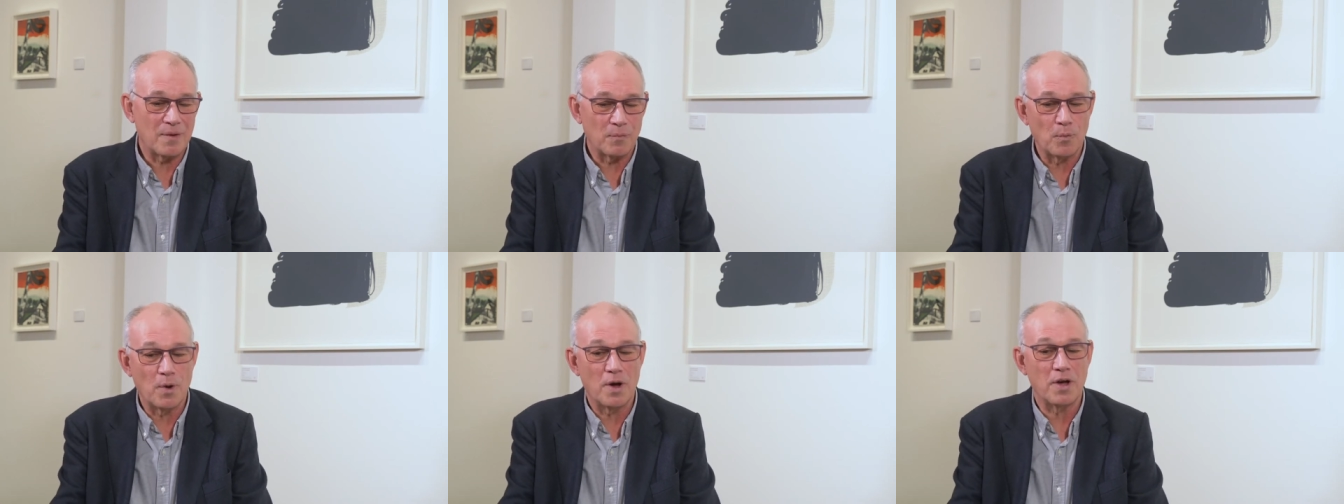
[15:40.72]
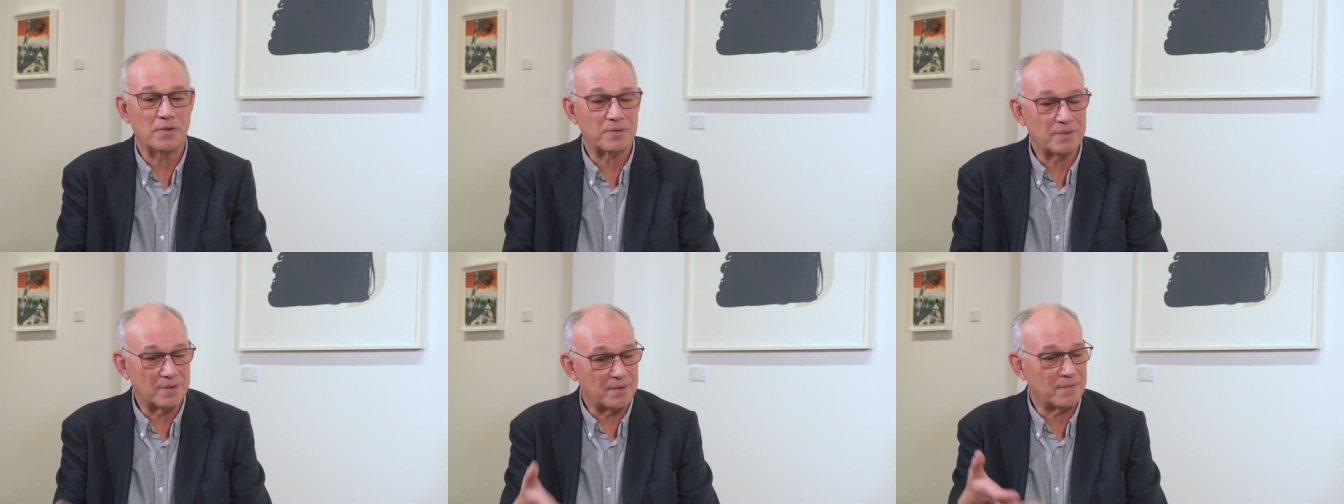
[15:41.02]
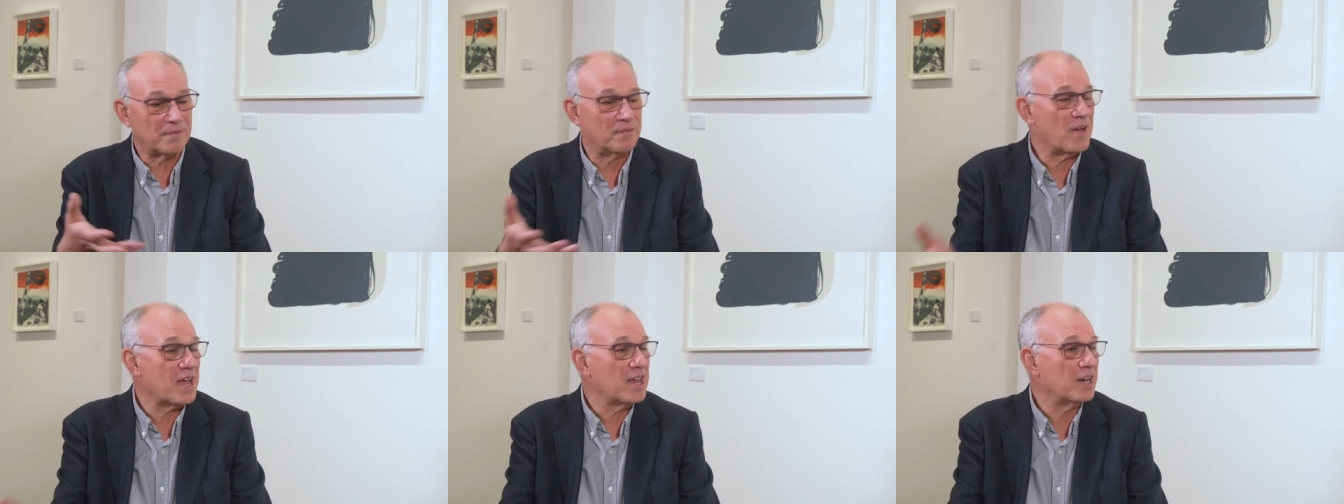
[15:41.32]
weren't
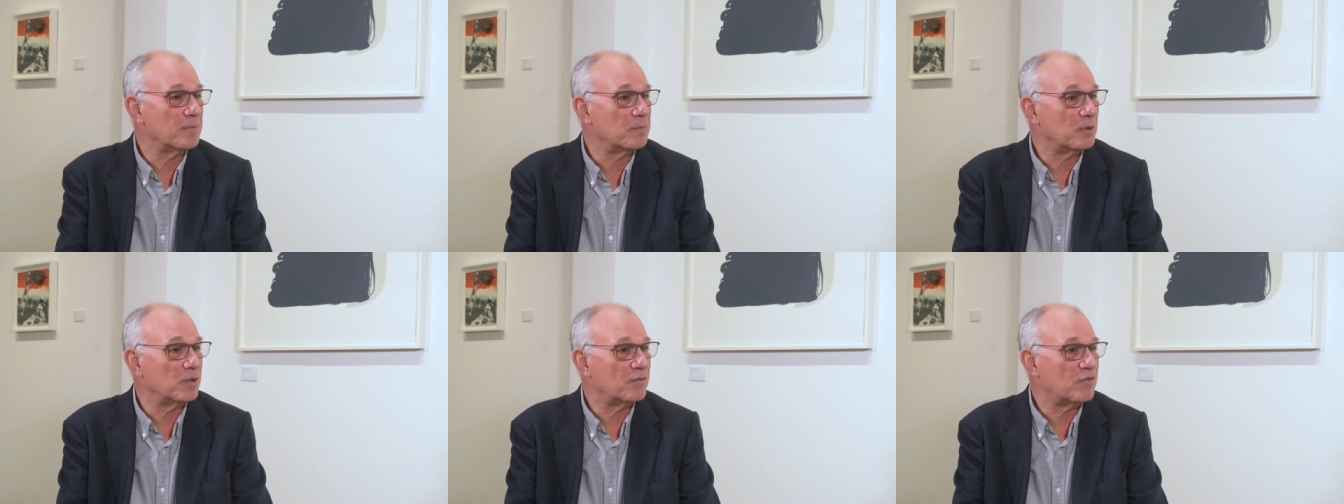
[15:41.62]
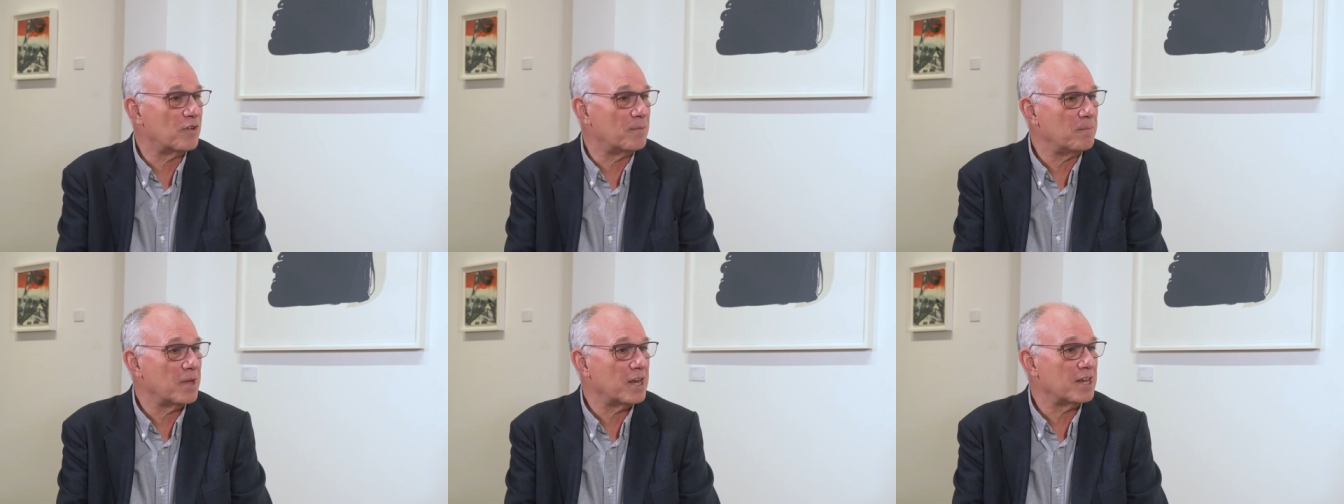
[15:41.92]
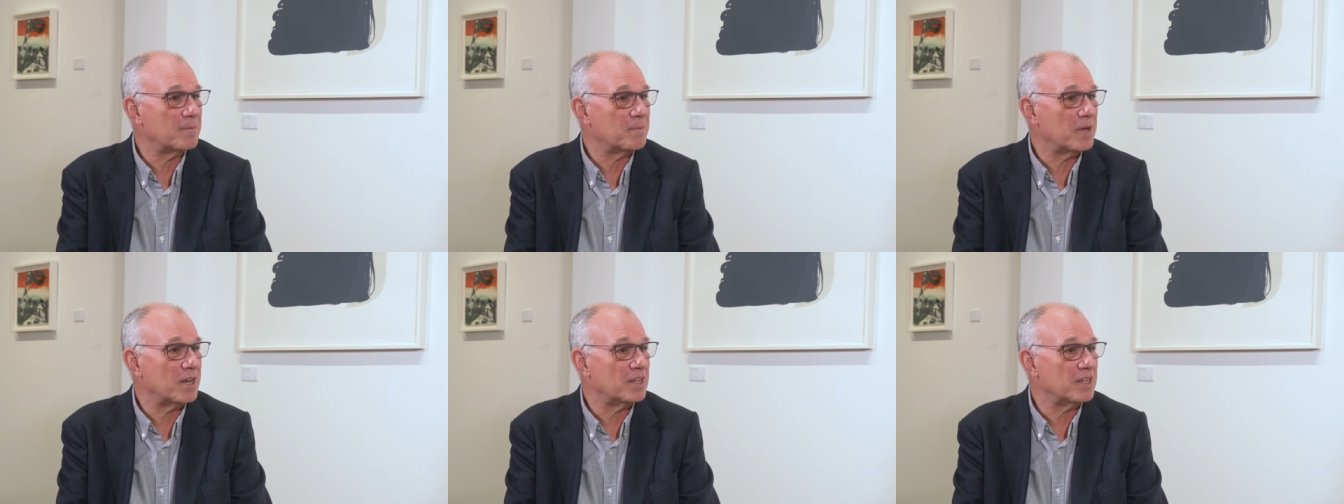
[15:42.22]
available for
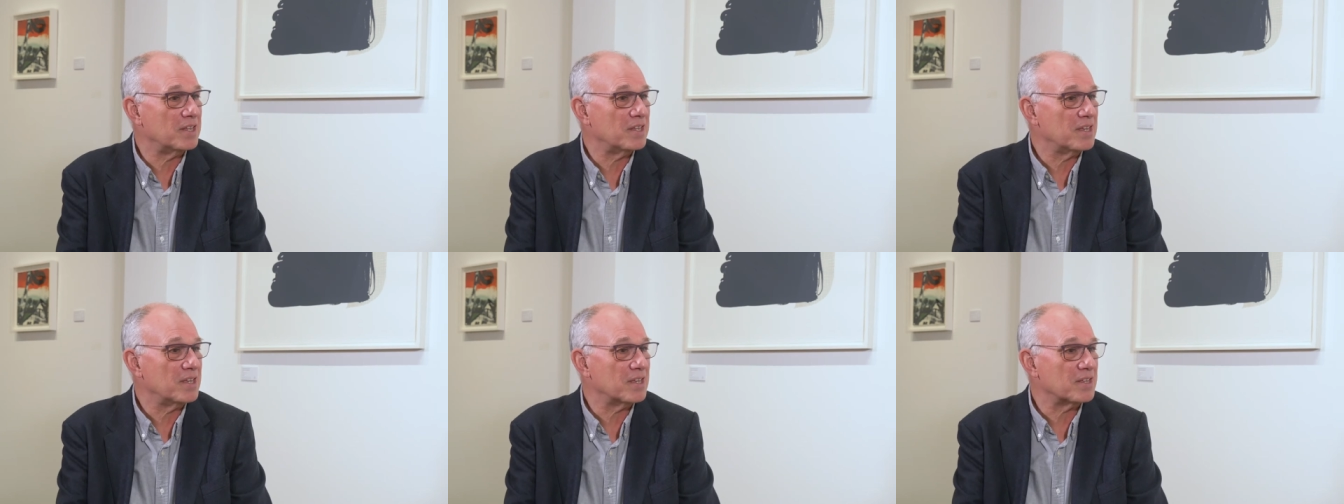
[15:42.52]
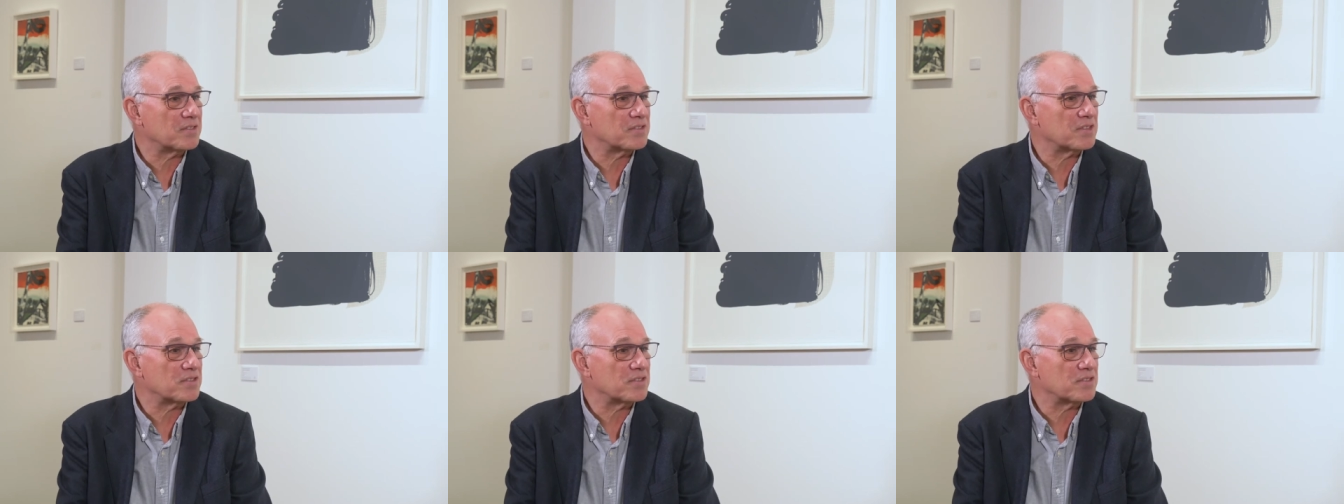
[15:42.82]
many, many years.